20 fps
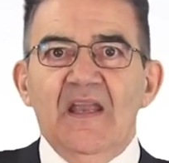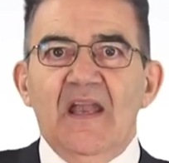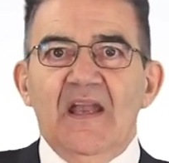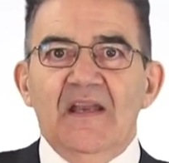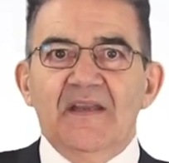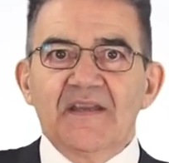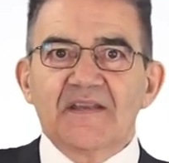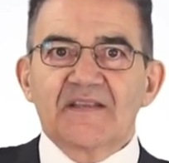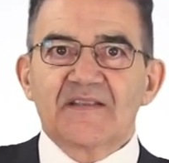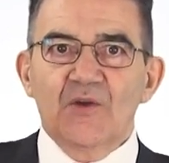
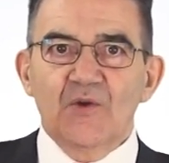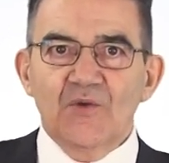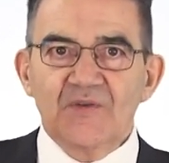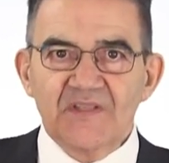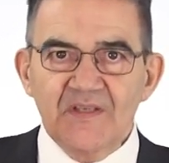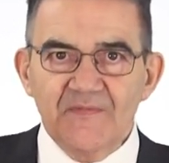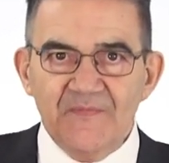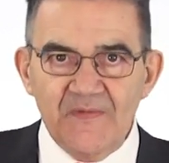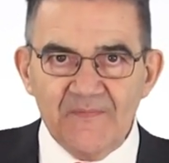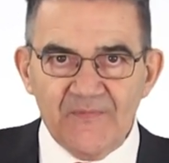An
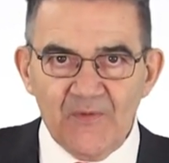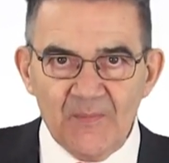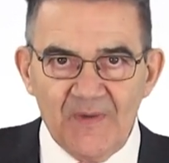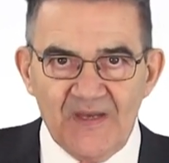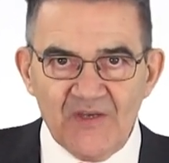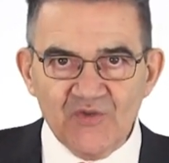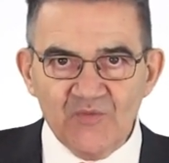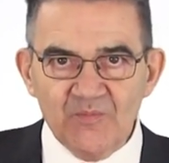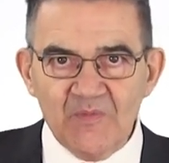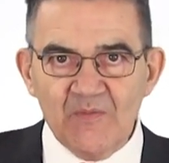exhaustive
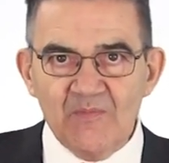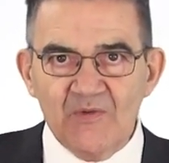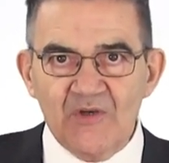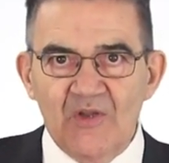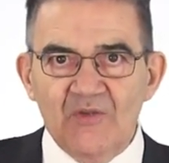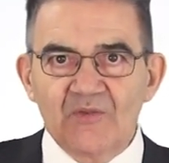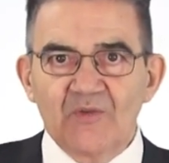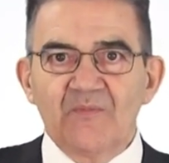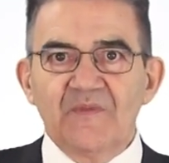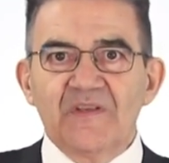information
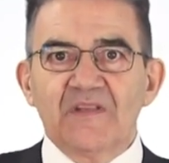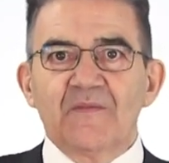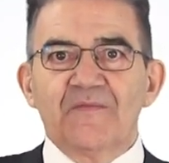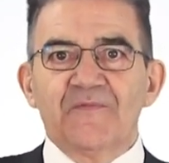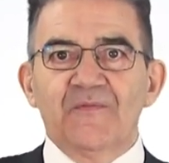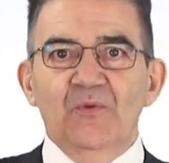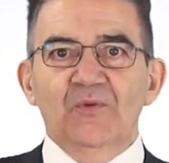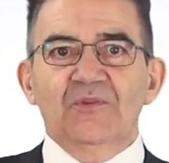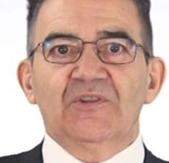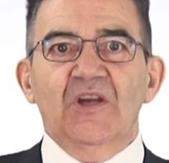memorandum with a
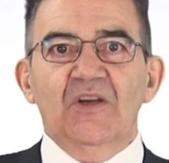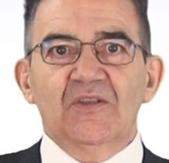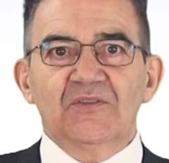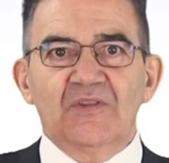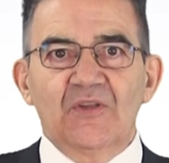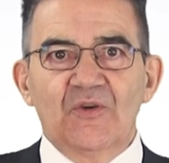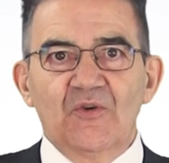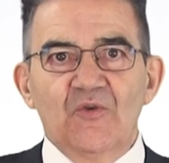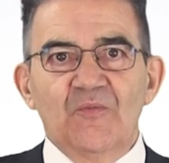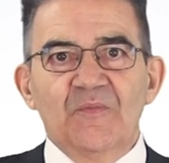full
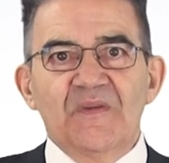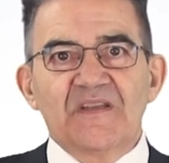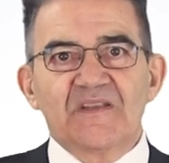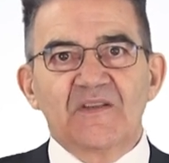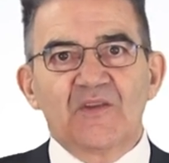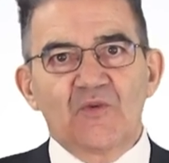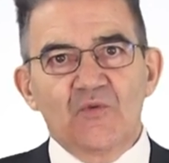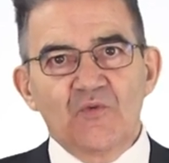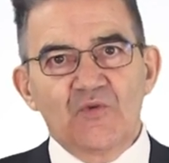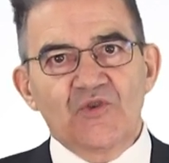data room
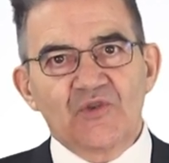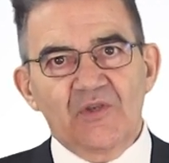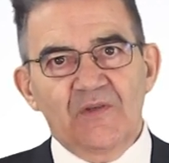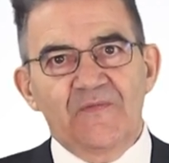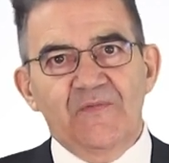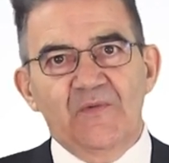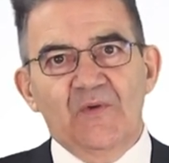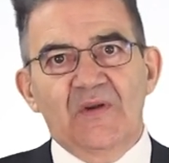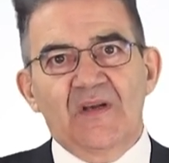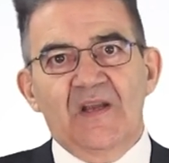is
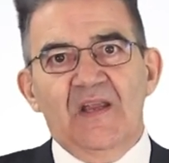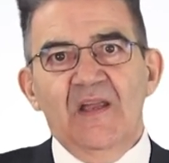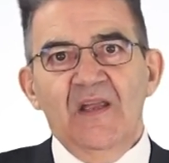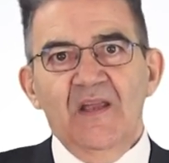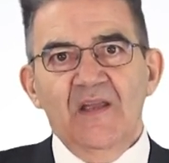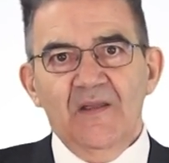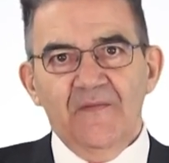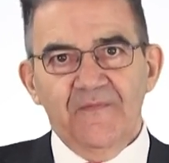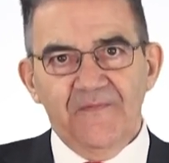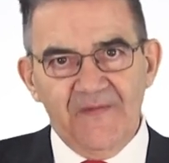crucial for a
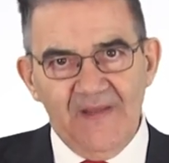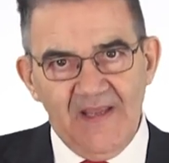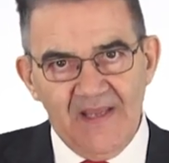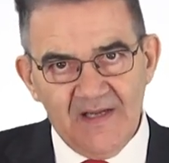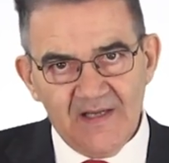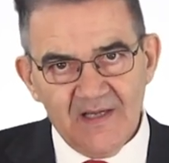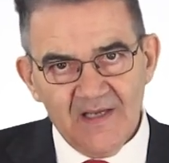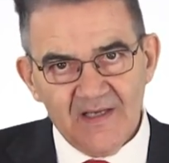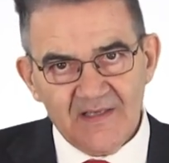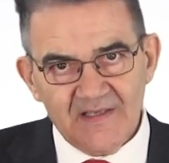
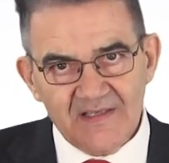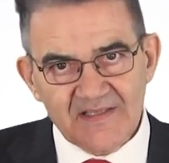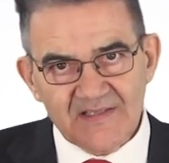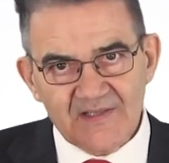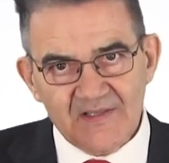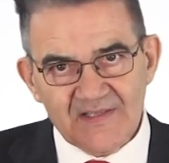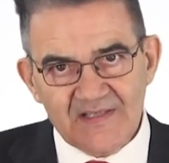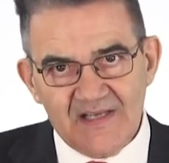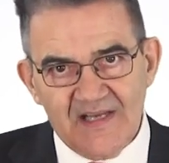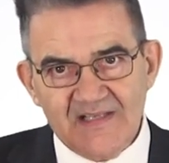fair
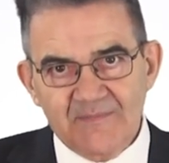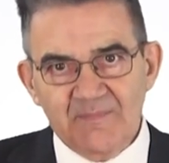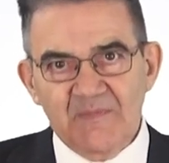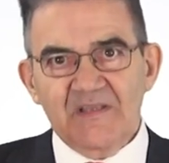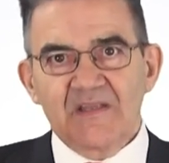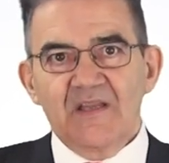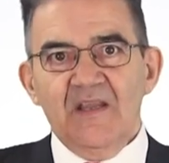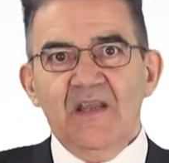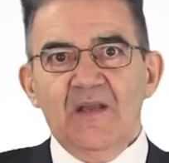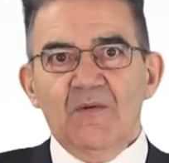risk
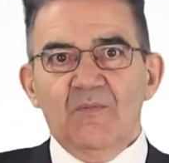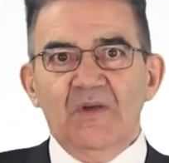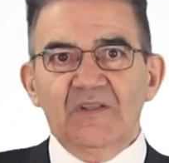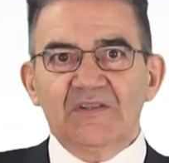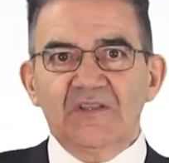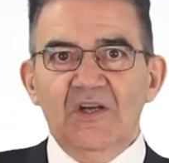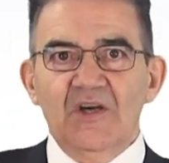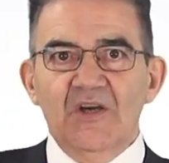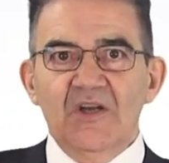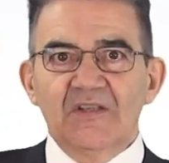assessment.
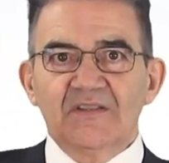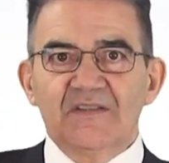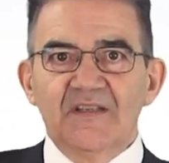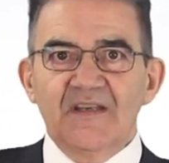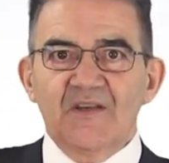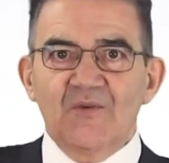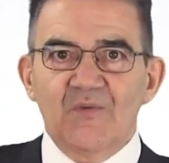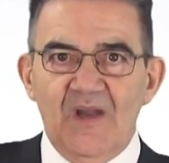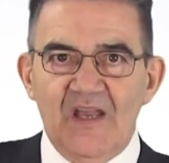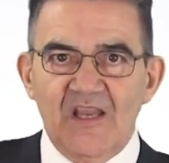What are
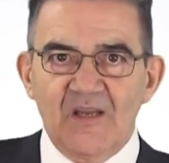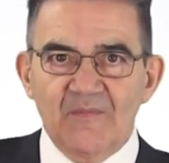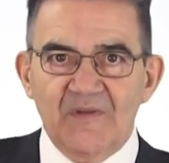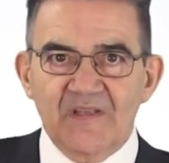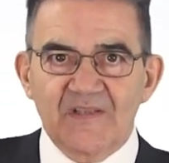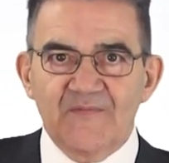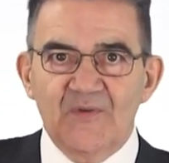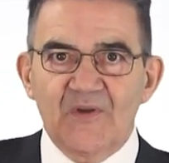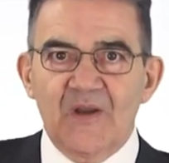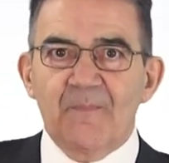the
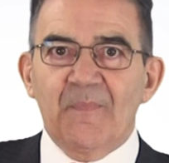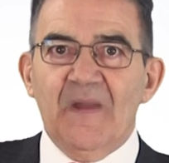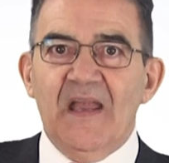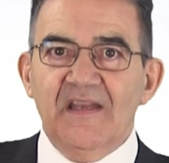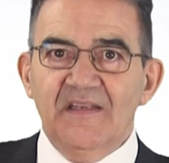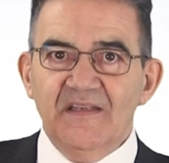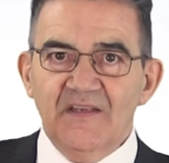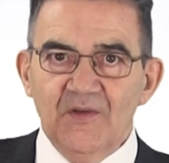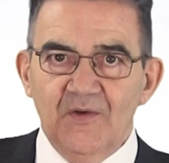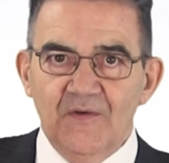requirements for a
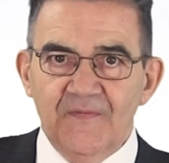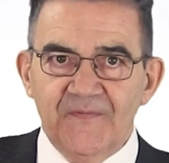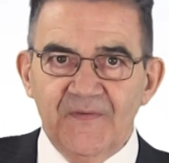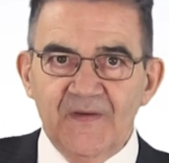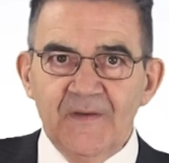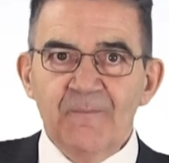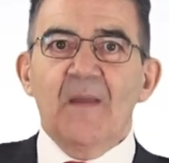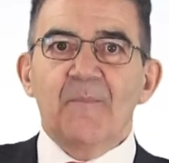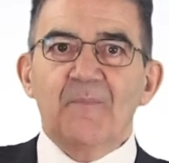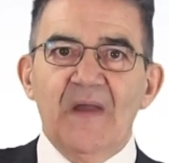binding
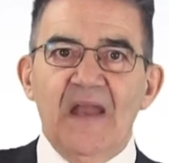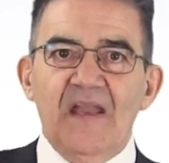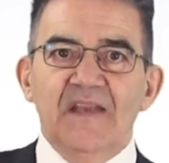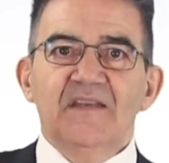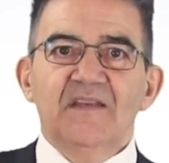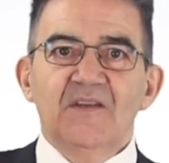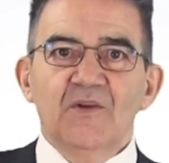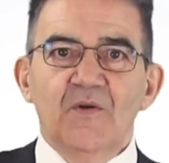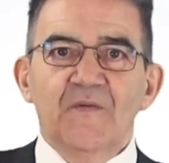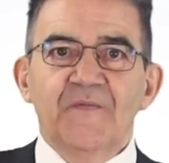offer? A
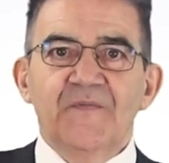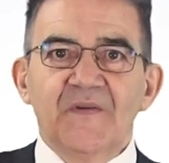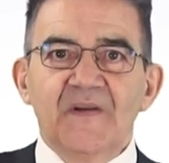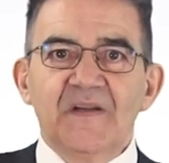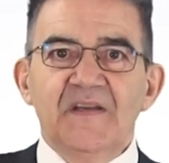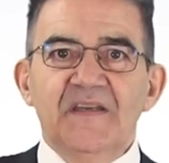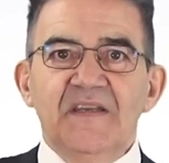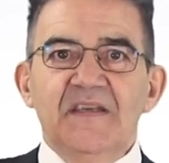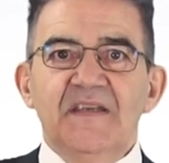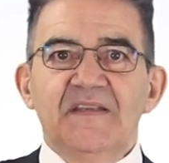binding
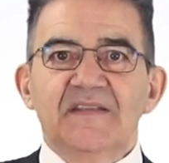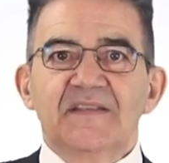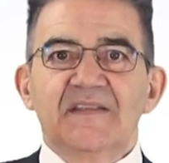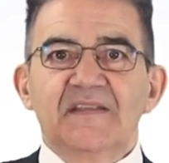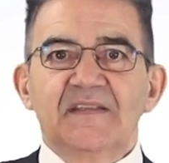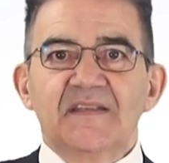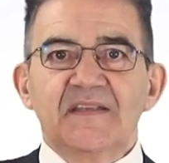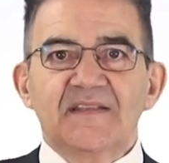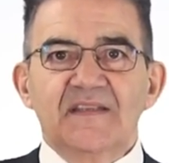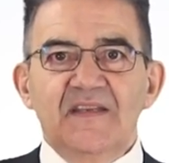offer needs
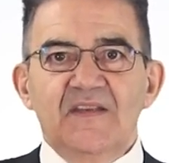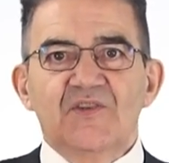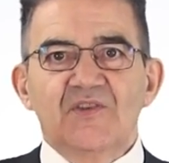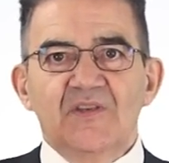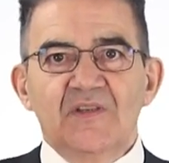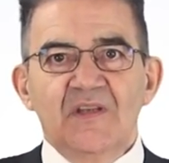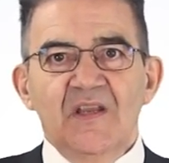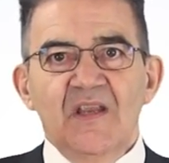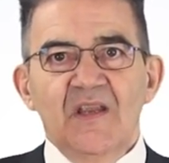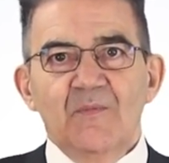the
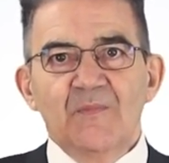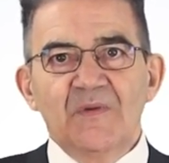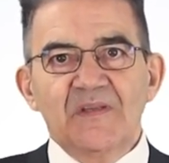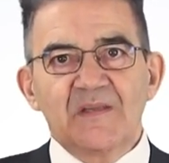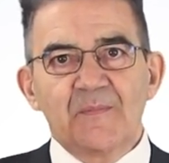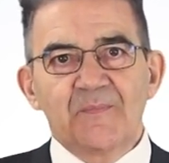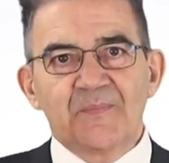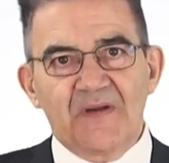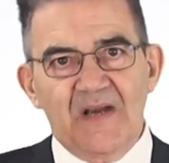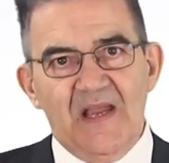decision
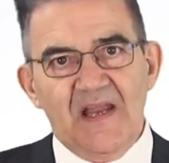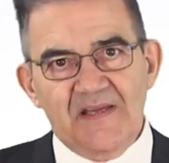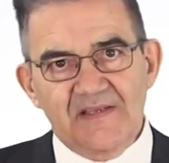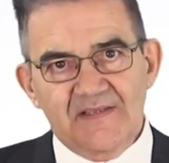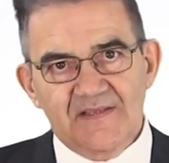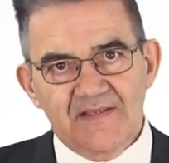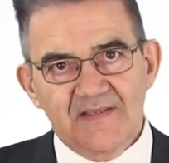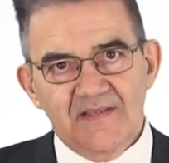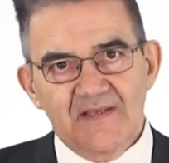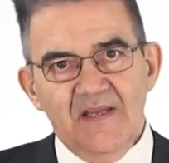with the
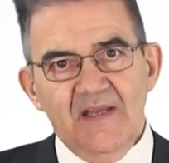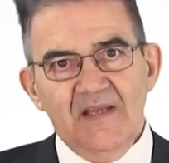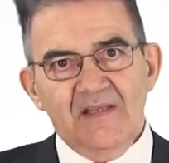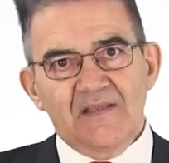price.